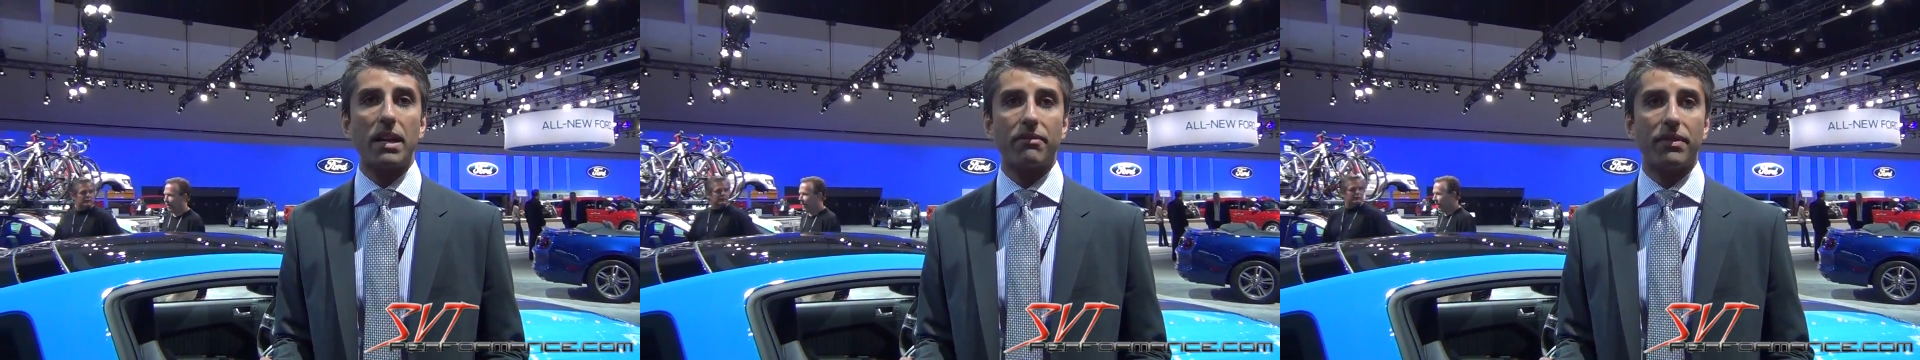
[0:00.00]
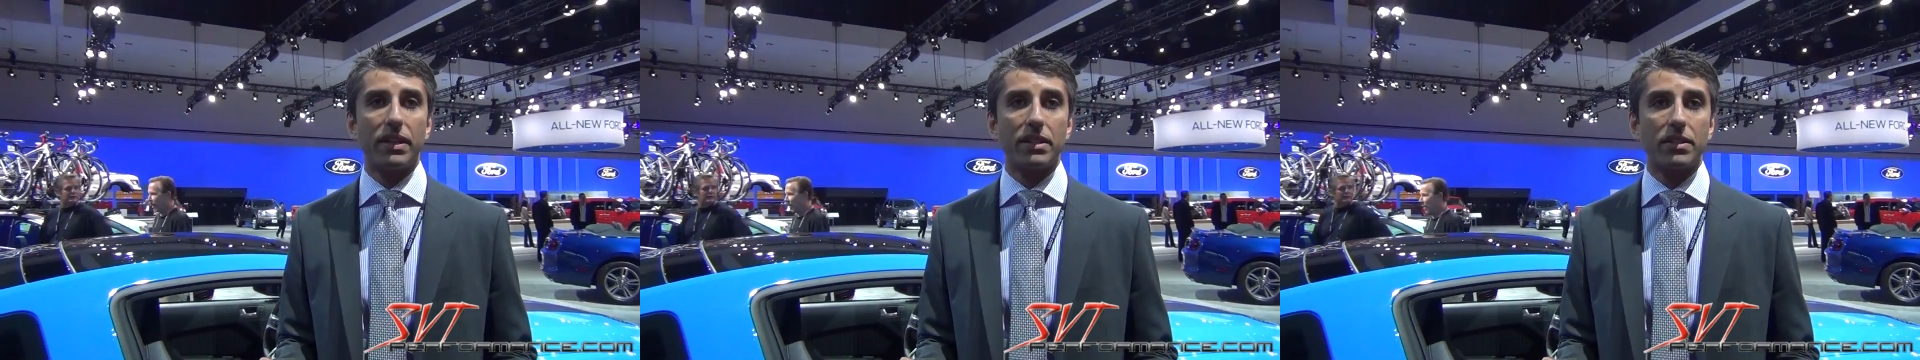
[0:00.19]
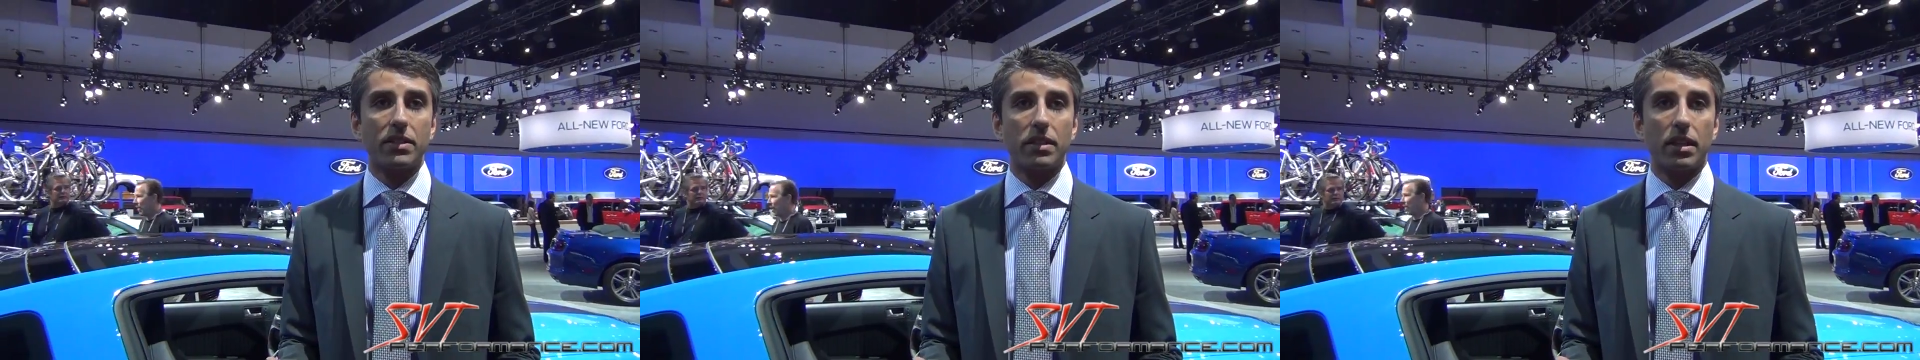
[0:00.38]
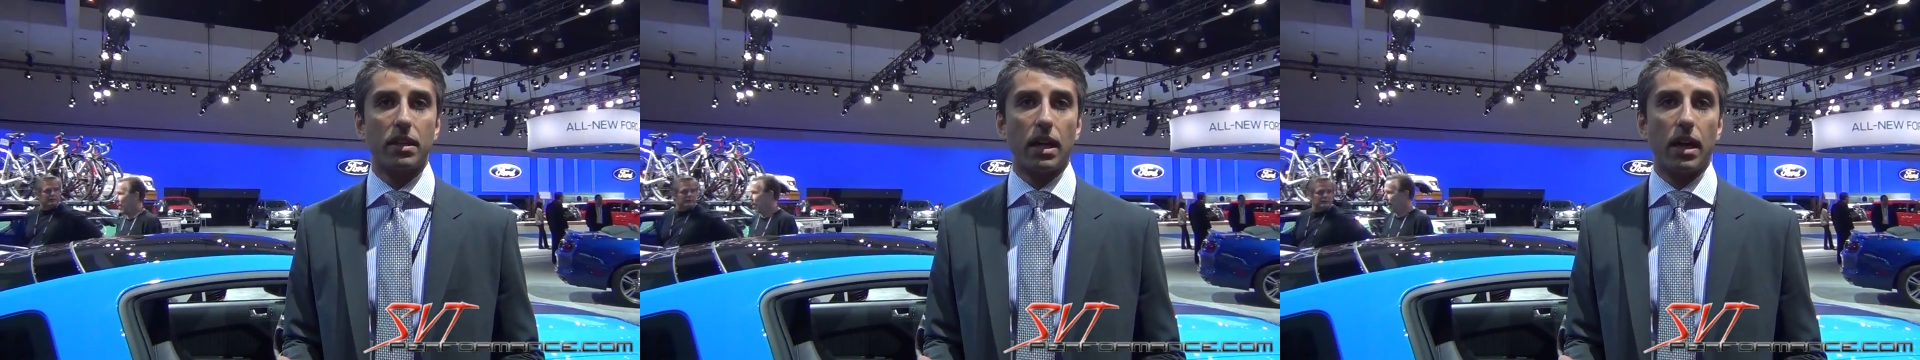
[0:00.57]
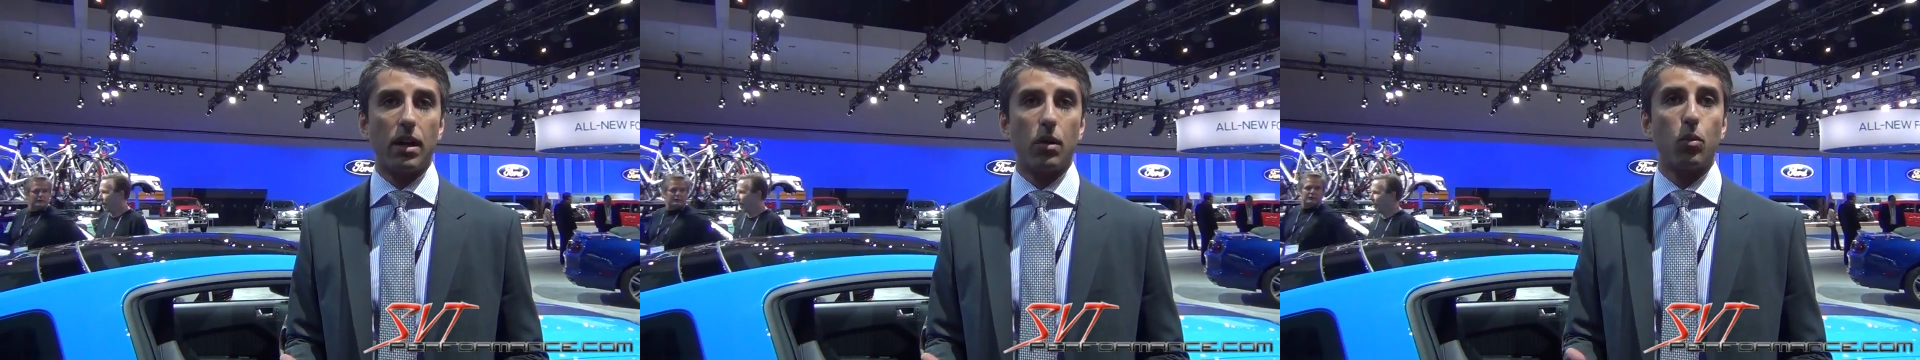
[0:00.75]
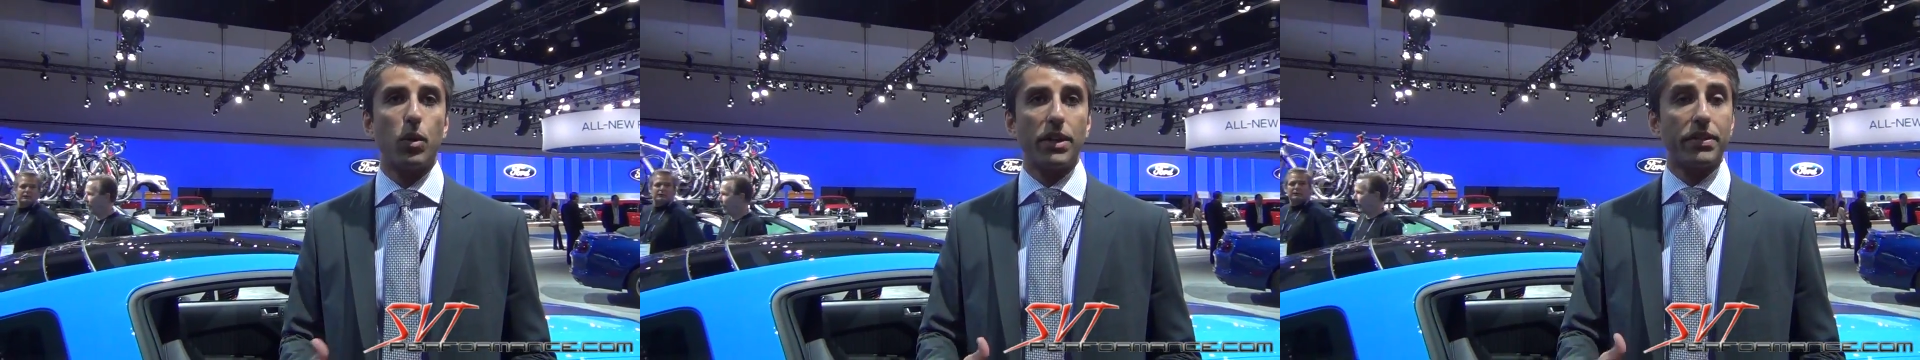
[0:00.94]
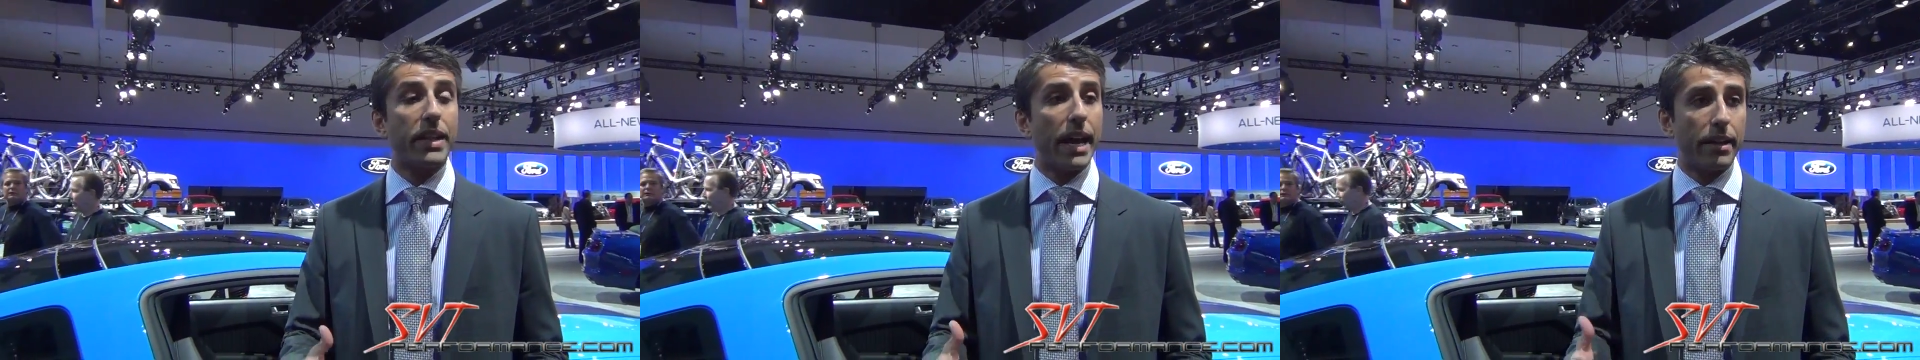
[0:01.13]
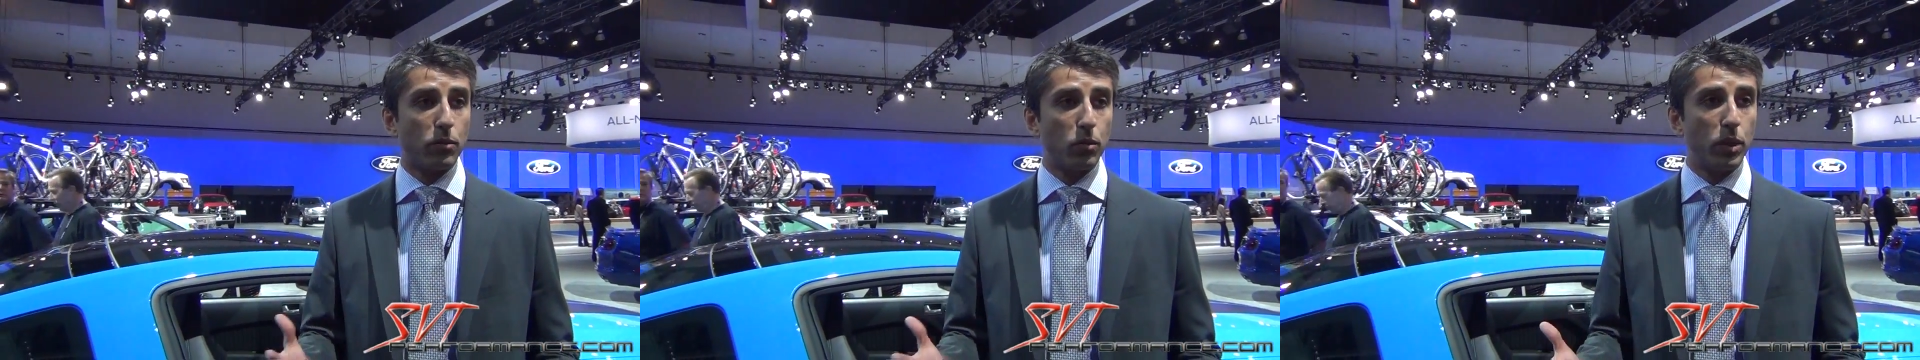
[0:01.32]
benefits with
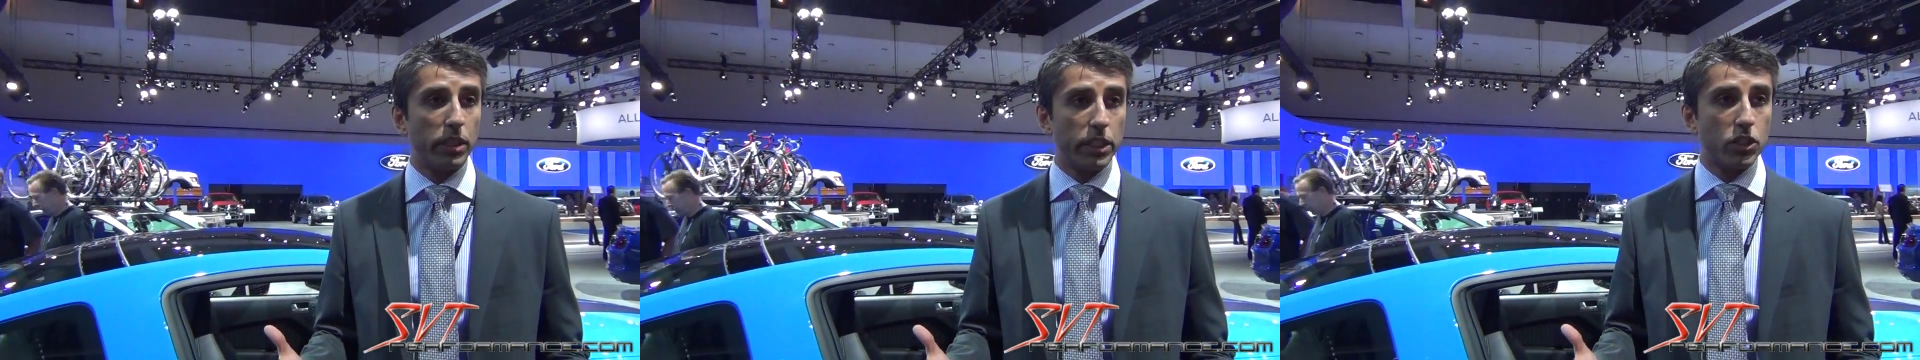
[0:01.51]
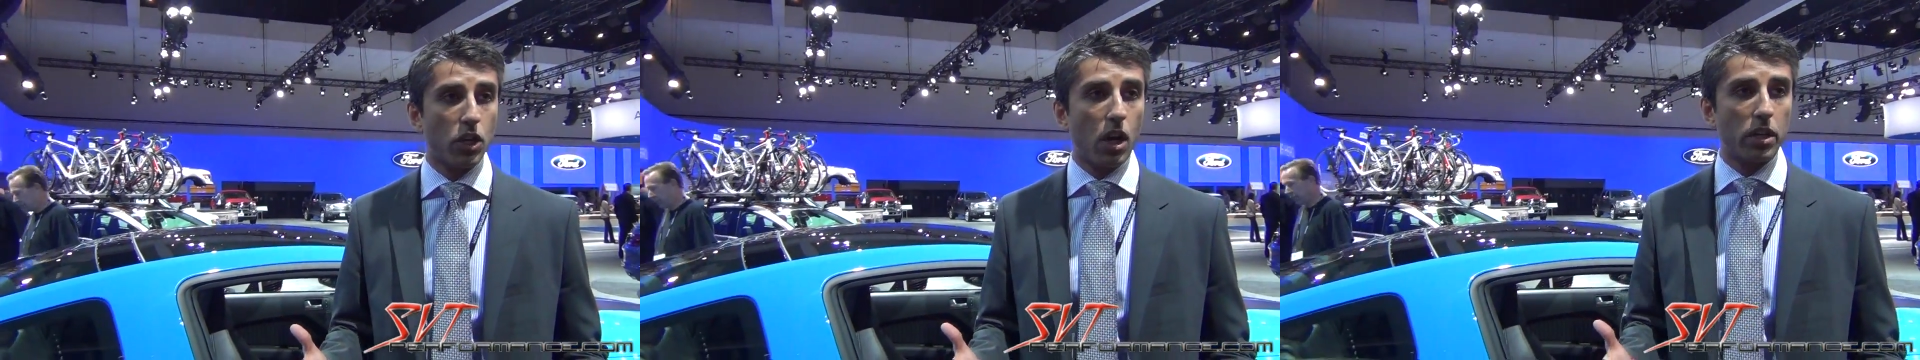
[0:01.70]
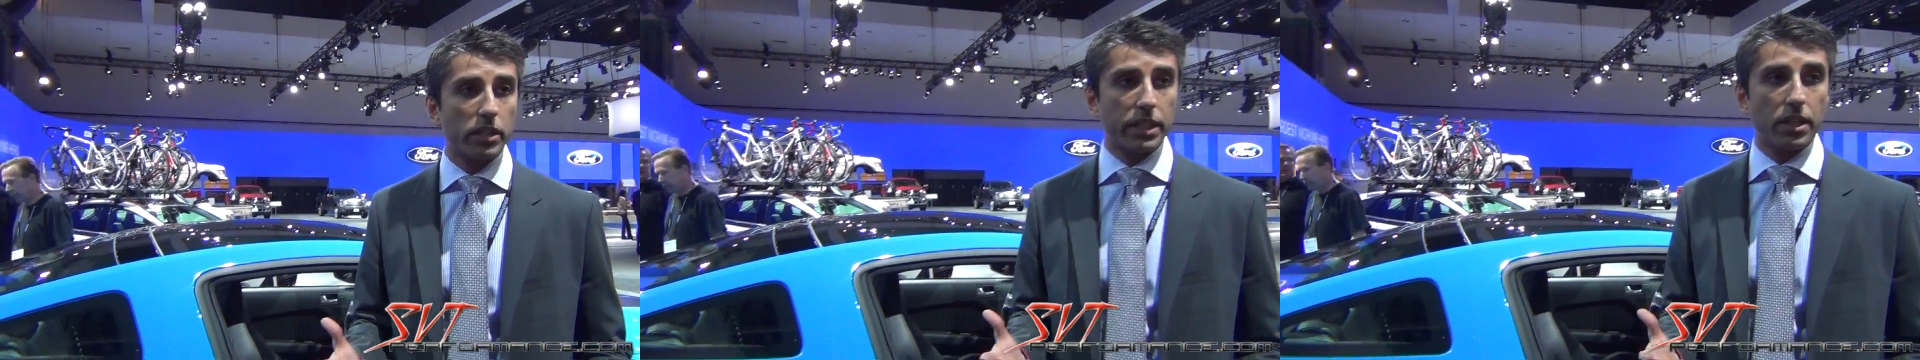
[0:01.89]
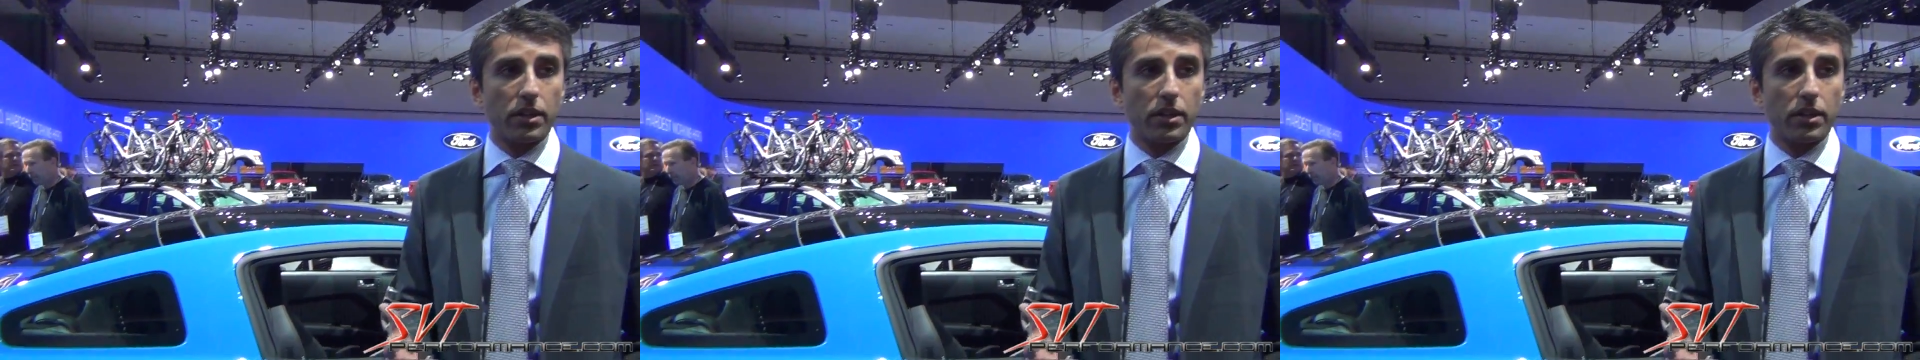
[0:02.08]
that really tall